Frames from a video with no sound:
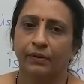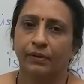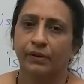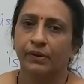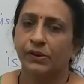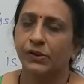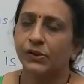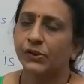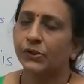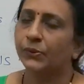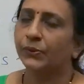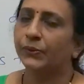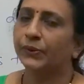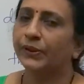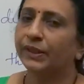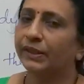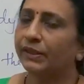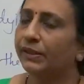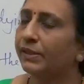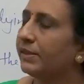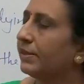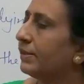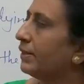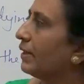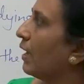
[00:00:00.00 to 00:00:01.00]

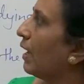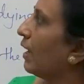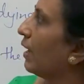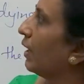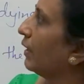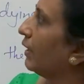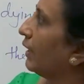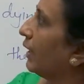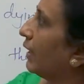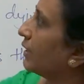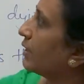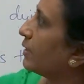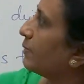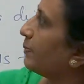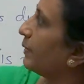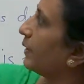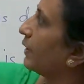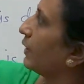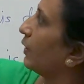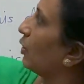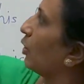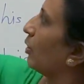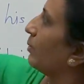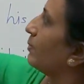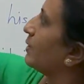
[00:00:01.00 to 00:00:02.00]
Students, our next figure
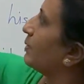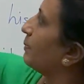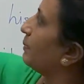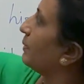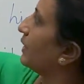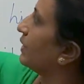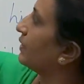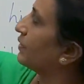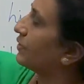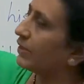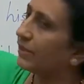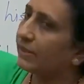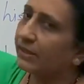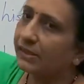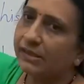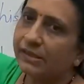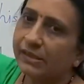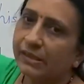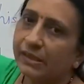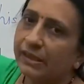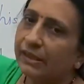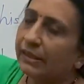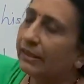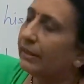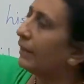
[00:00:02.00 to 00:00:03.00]
of speech is
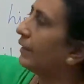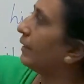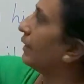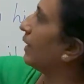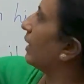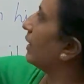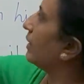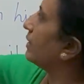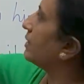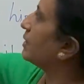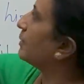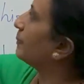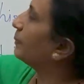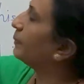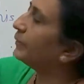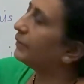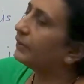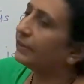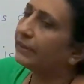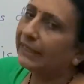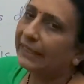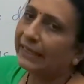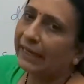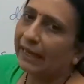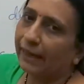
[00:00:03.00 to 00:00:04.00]
transferred
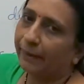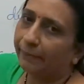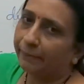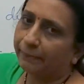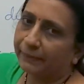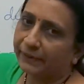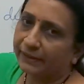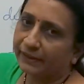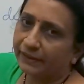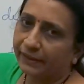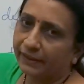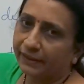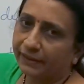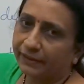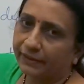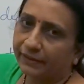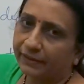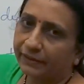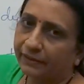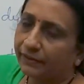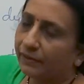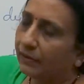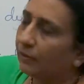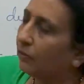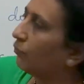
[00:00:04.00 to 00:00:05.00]
epithet.
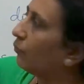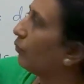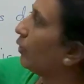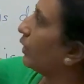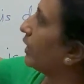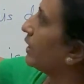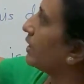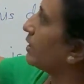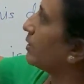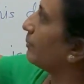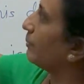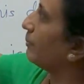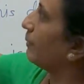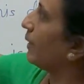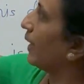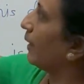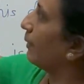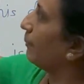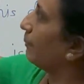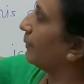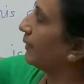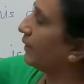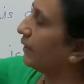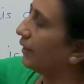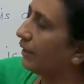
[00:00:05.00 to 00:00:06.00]
What is meant by
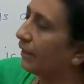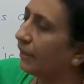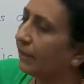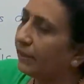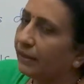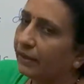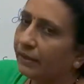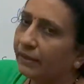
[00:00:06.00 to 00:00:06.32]
epithet?